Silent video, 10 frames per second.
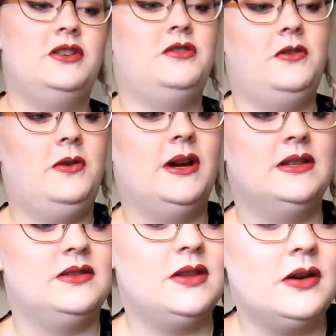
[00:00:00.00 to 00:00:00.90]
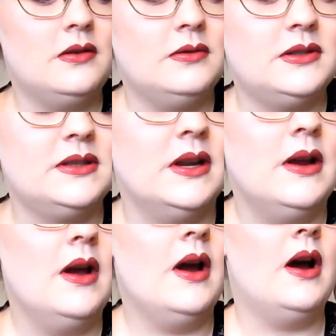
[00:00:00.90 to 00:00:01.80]
and show you guys those.
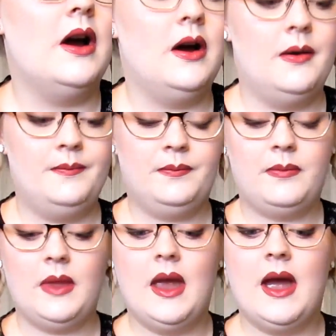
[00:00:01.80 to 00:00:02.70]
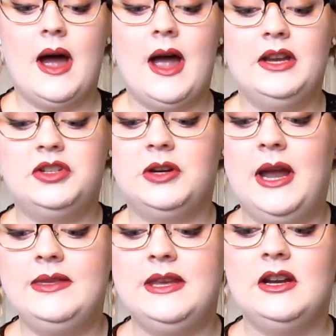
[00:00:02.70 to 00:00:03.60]
I
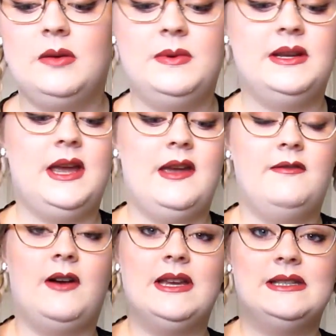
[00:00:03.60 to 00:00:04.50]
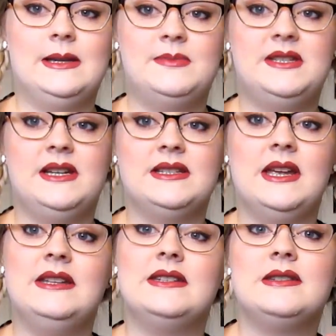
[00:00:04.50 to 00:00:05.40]
tried the Urban Decay Vice lipsticks
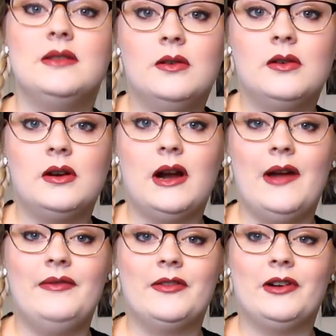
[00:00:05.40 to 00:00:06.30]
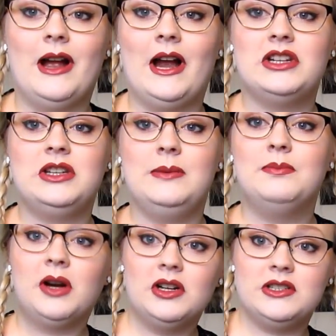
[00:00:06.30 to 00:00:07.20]
in store. I've never actually
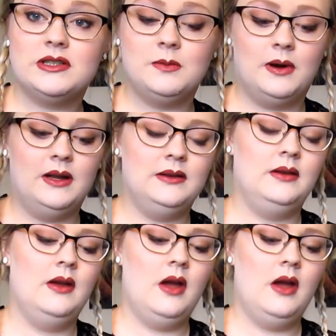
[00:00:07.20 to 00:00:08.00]
purchased one.